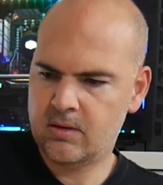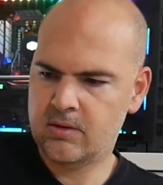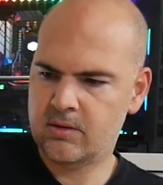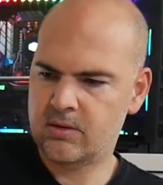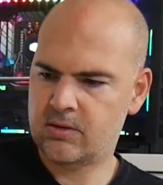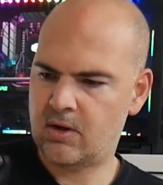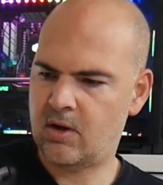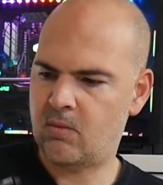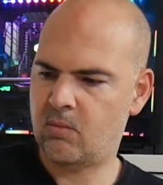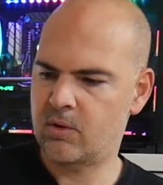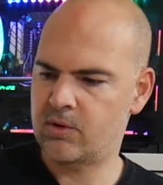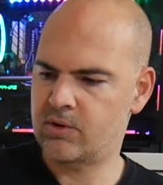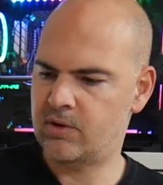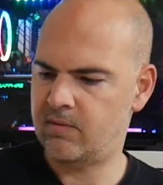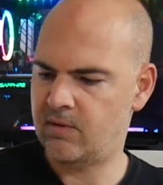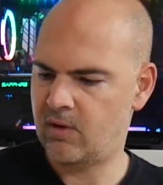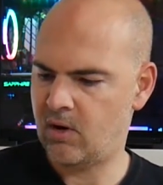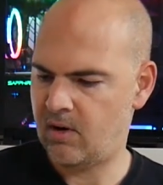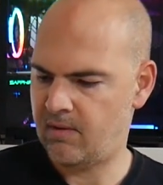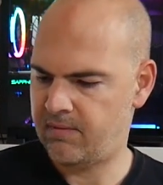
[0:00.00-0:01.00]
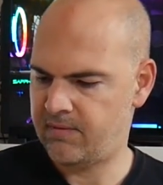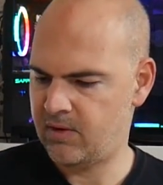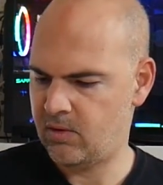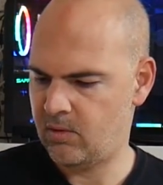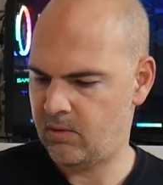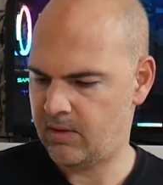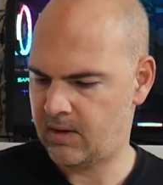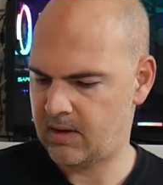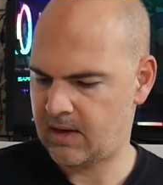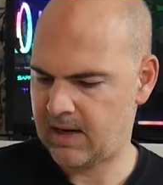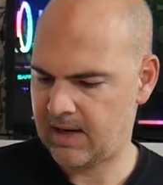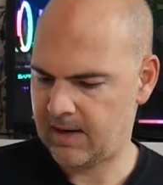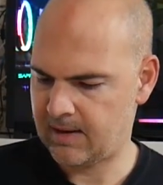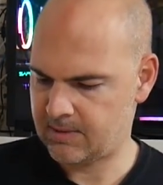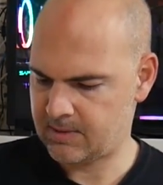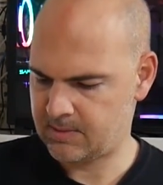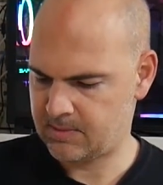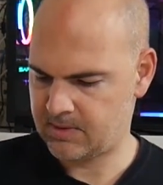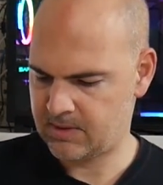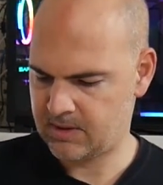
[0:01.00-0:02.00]
So once you've got a few of the
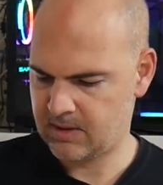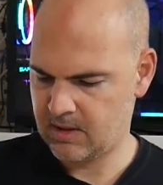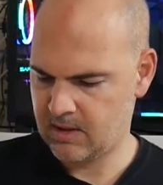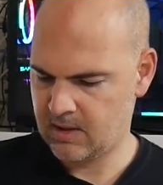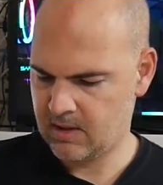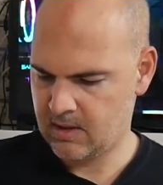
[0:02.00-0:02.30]
clasps